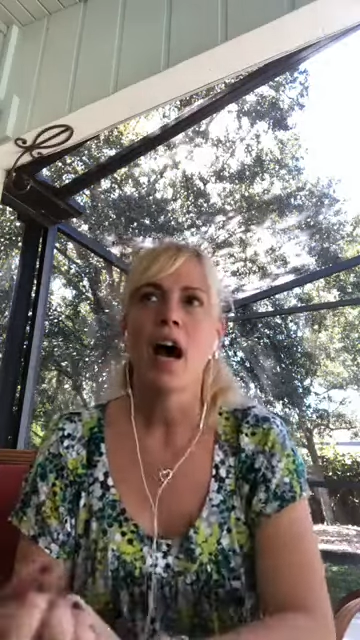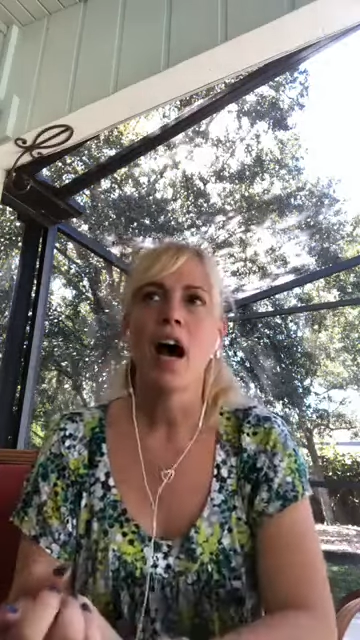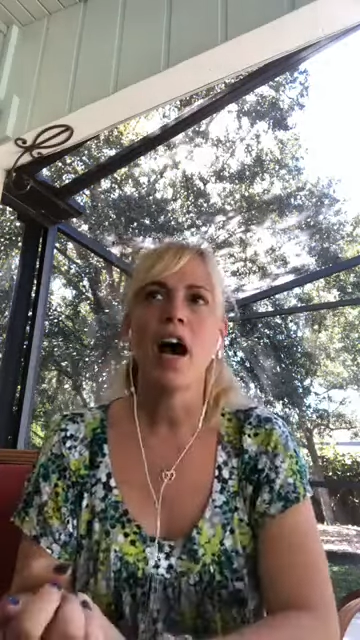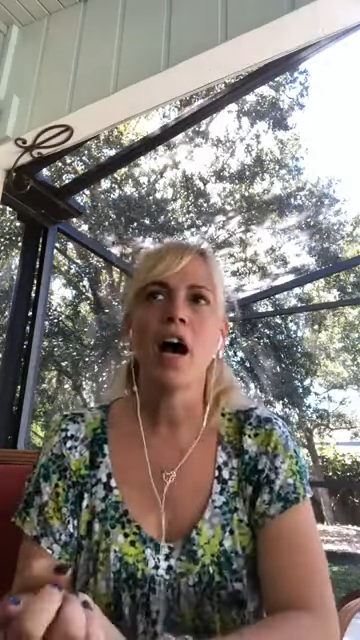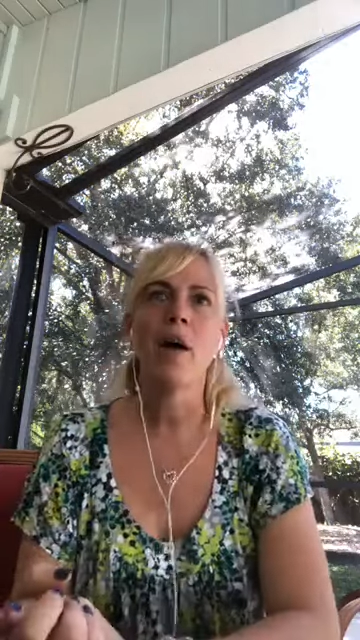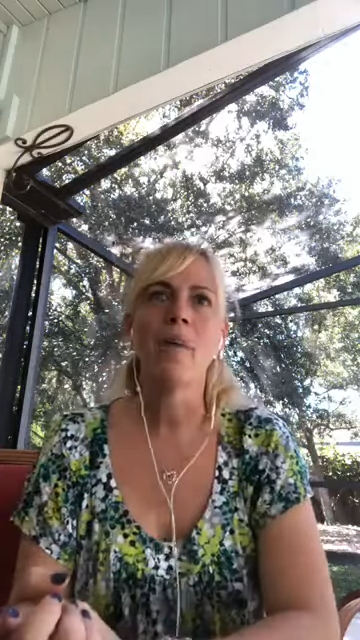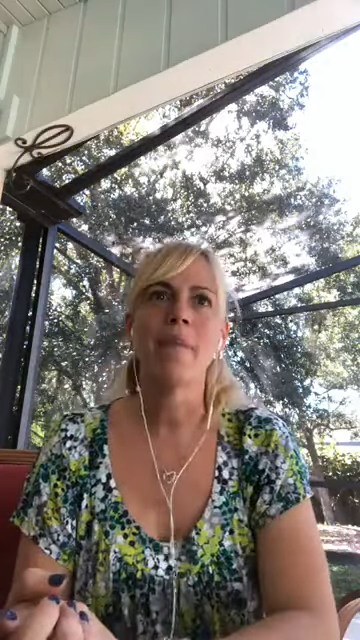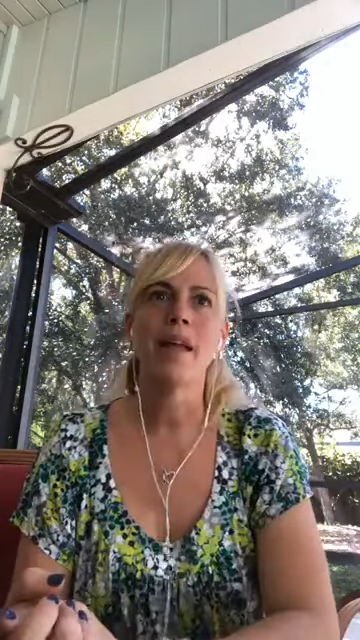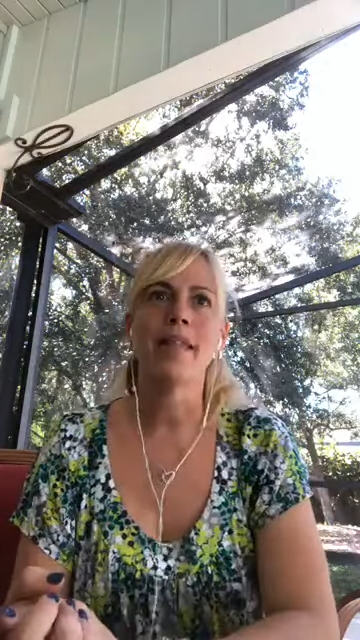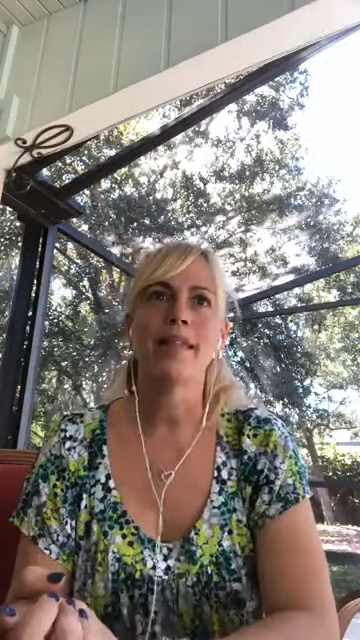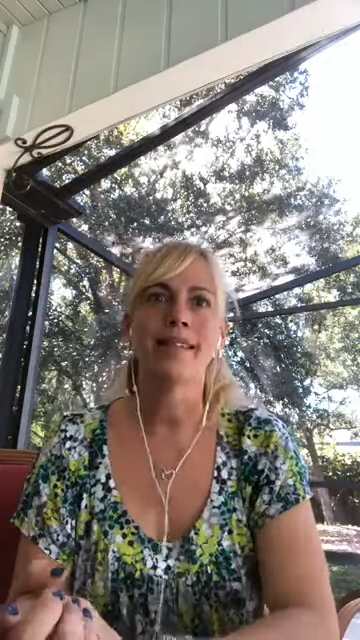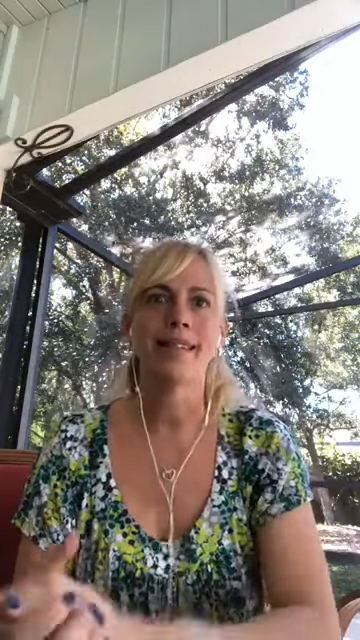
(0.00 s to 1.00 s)

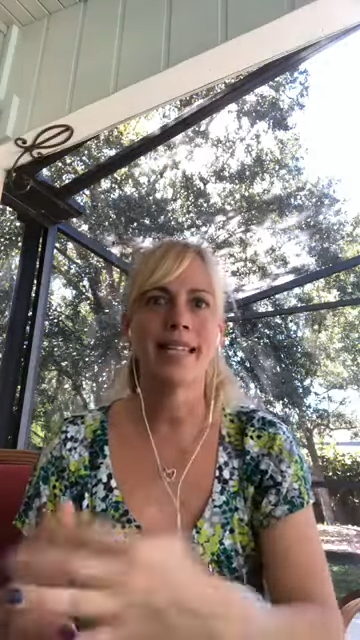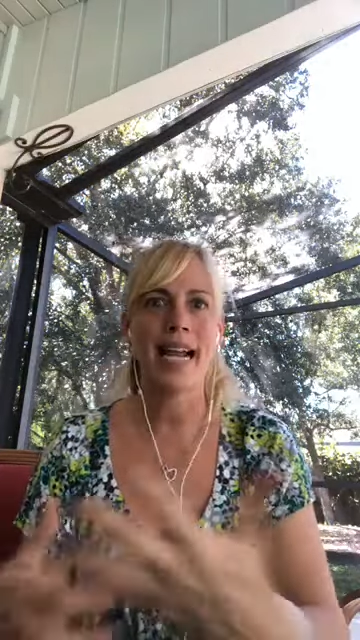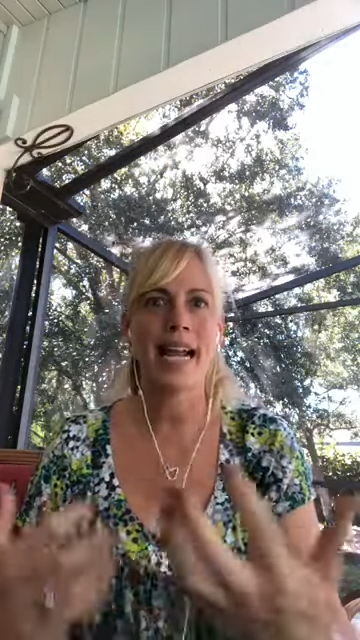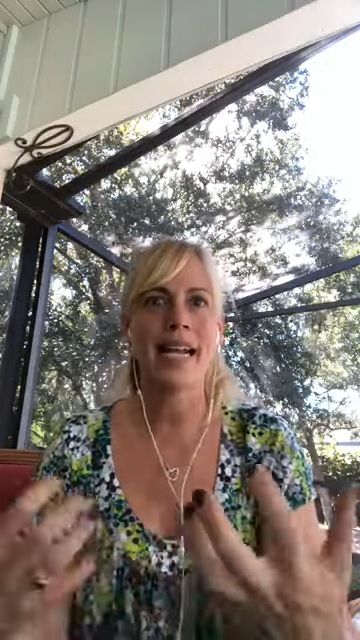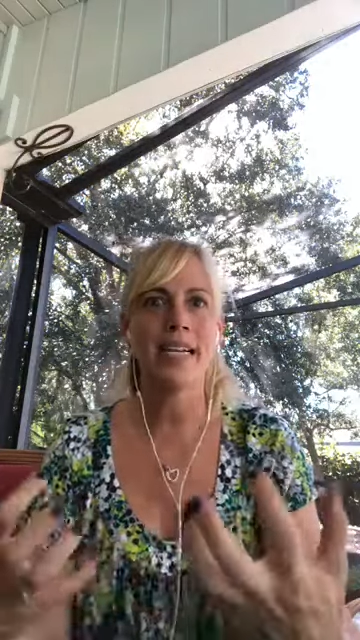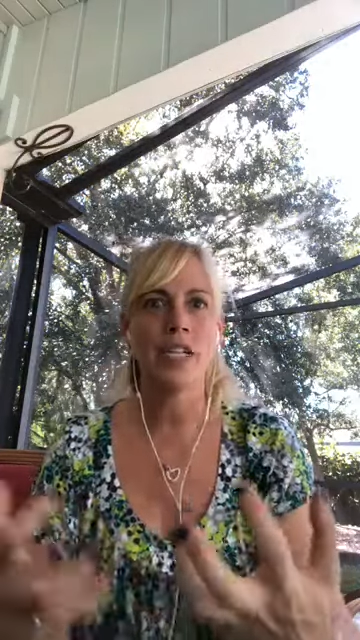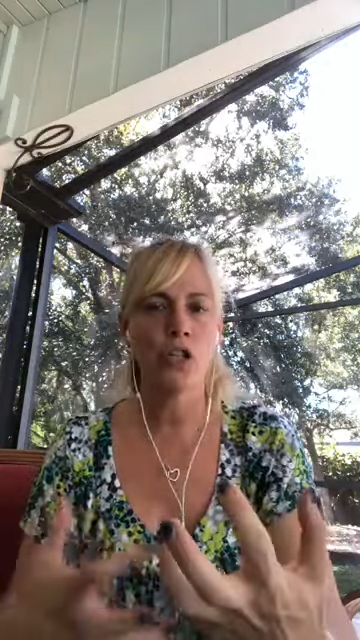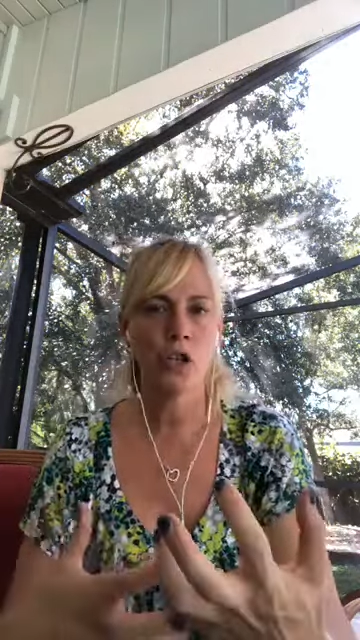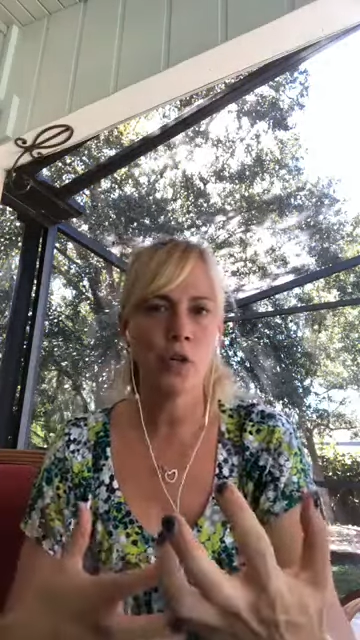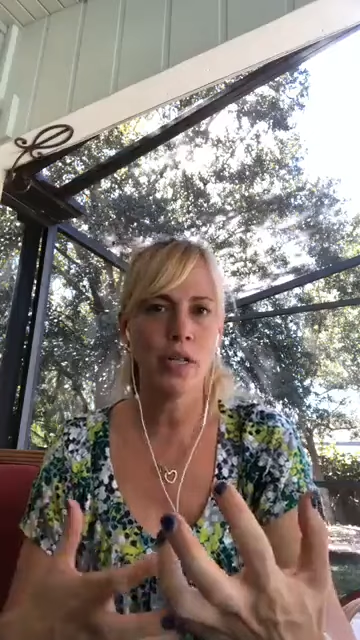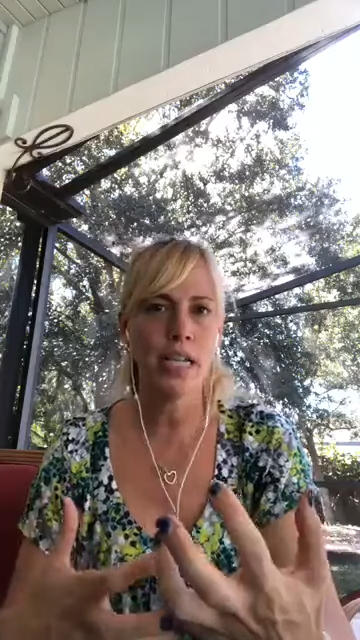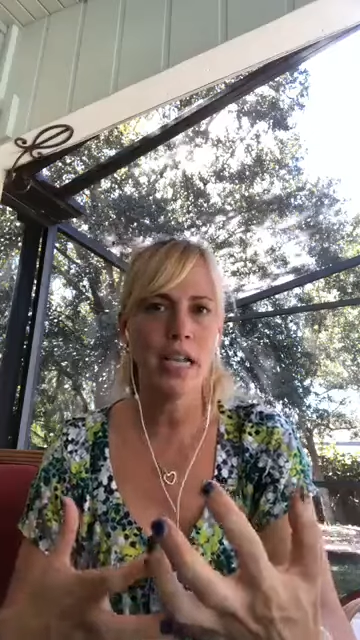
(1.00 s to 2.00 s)
The sand is
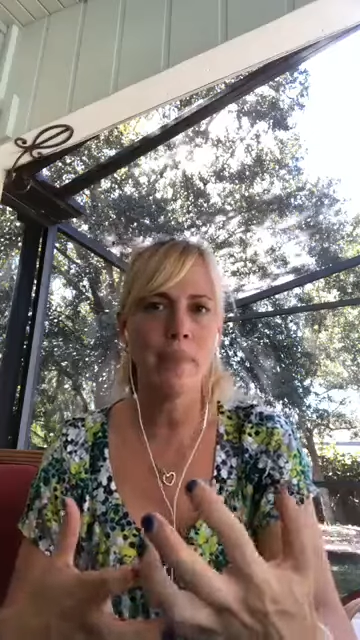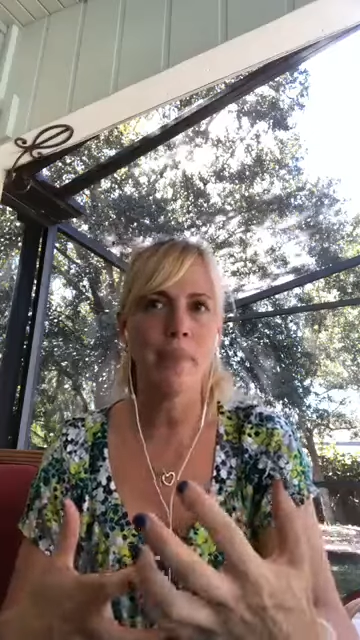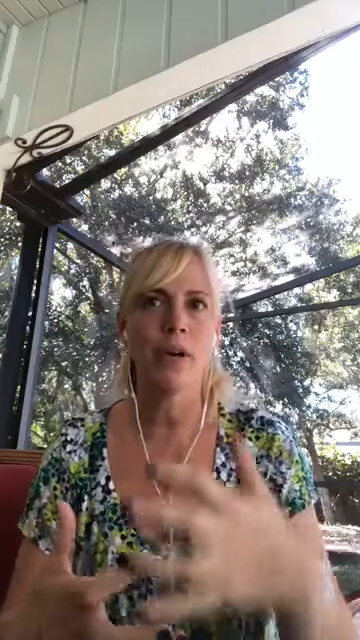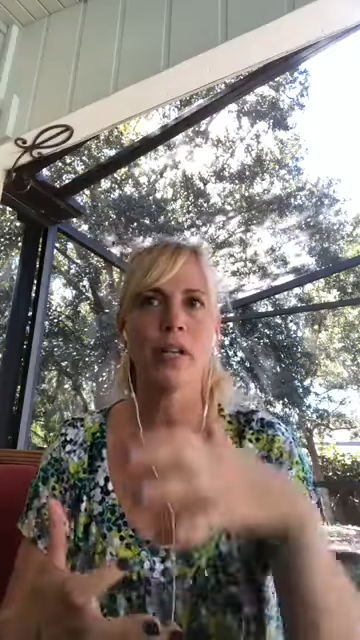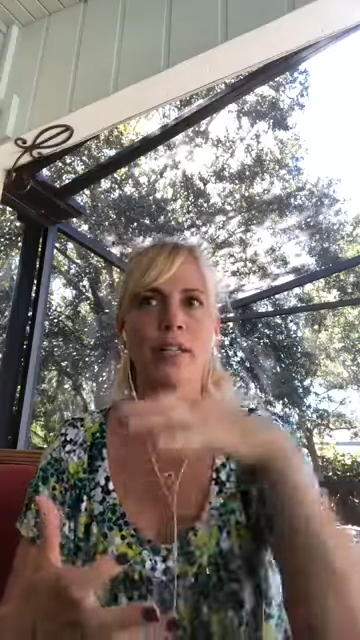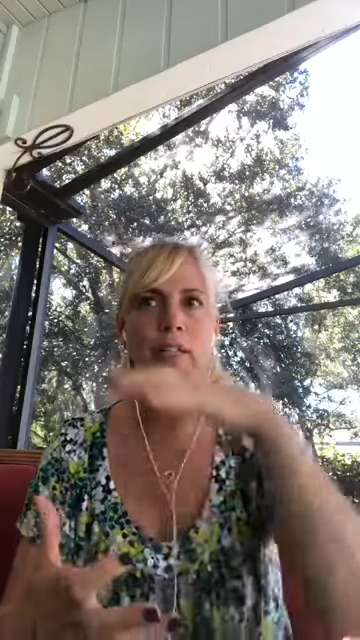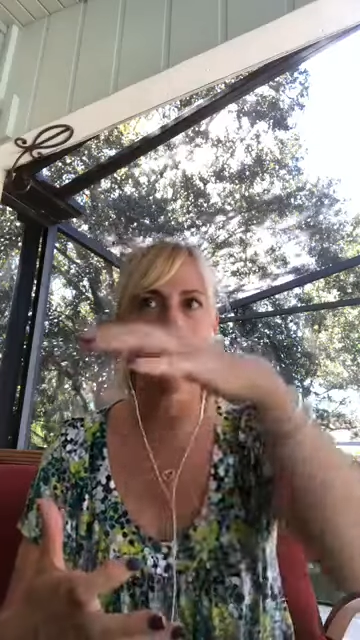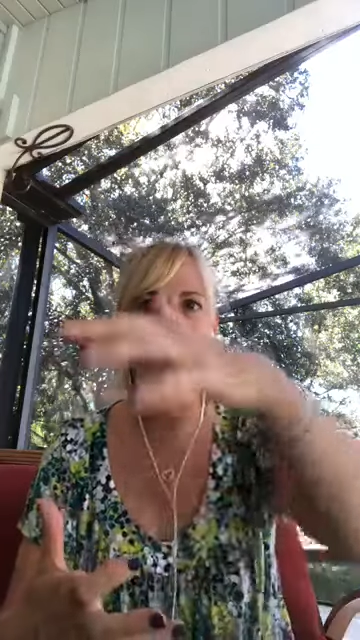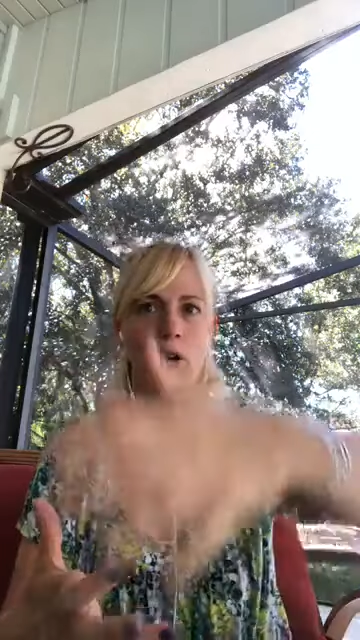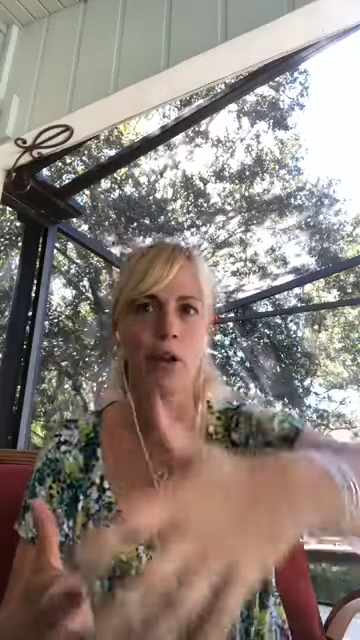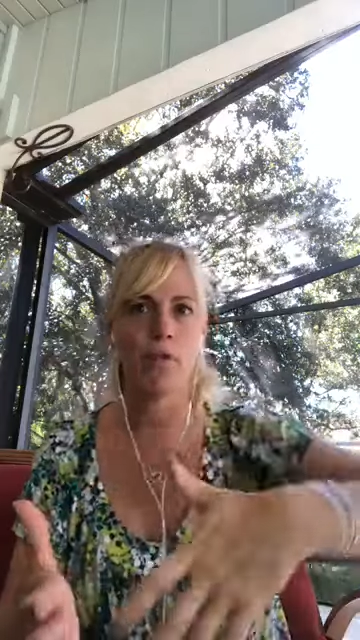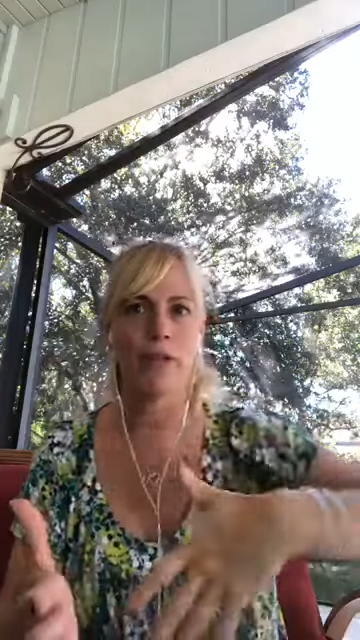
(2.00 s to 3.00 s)
so deep, or it's
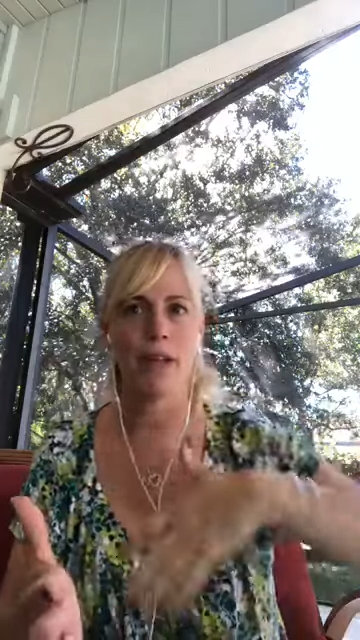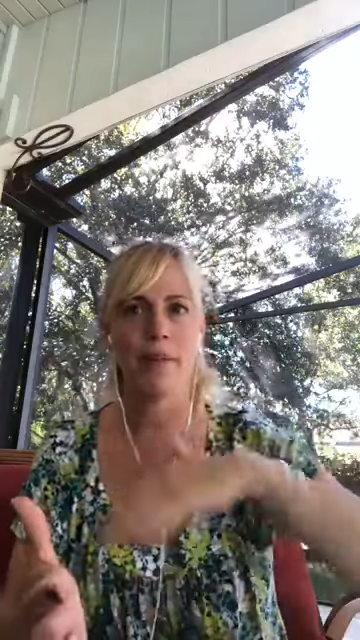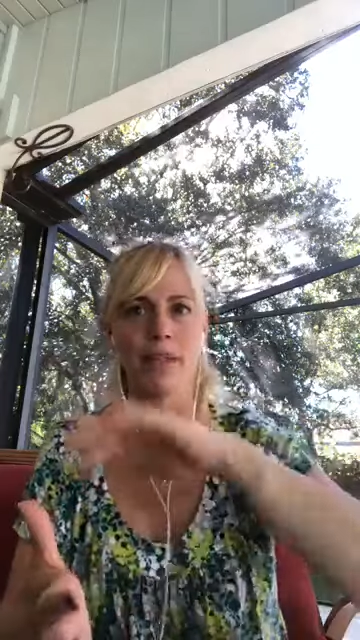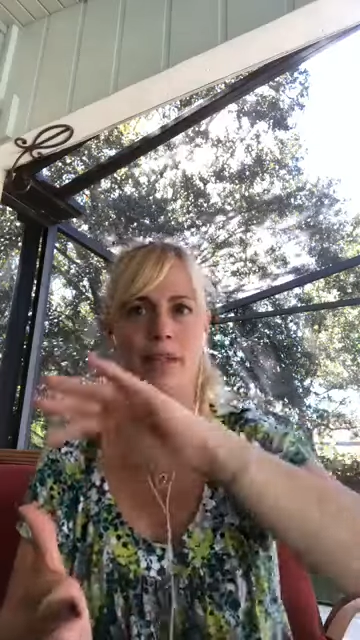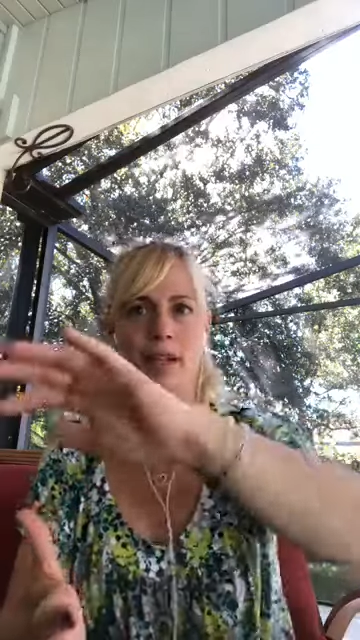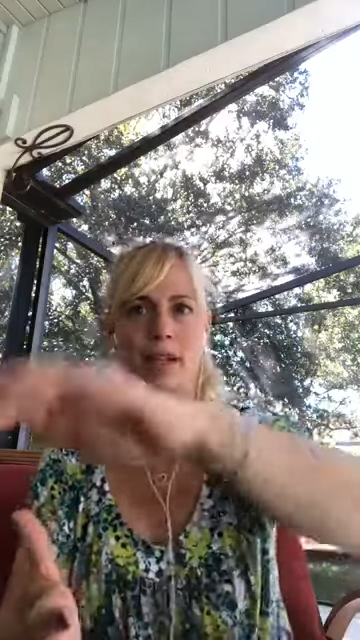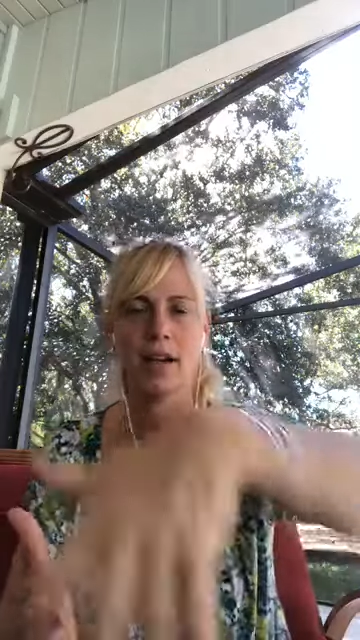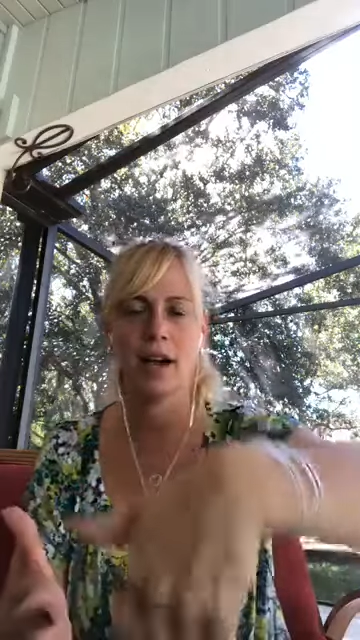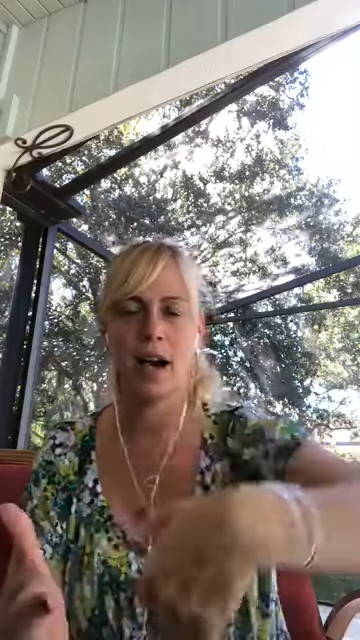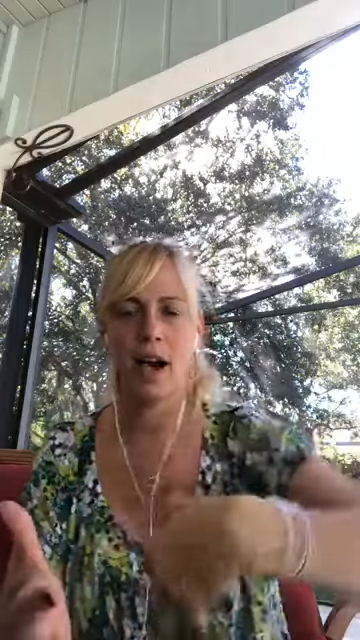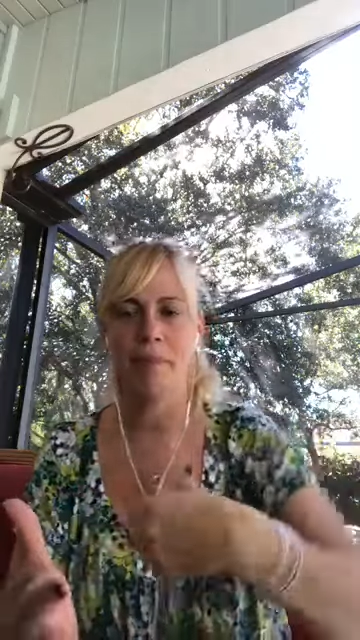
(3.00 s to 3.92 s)
difficult for them to